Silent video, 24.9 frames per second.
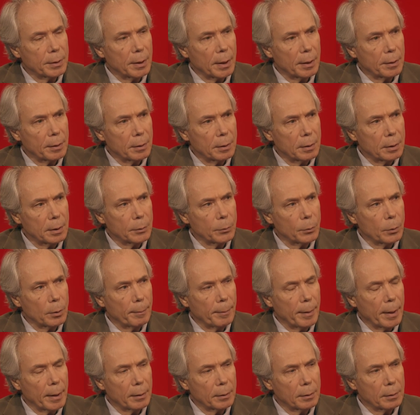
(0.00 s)
I heard were
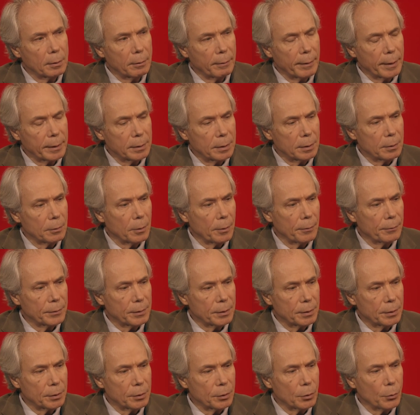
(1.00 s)
about correction
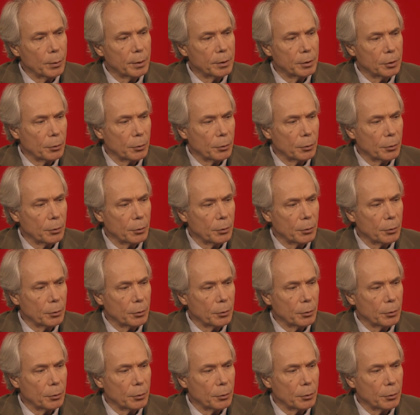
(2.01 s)
officers who had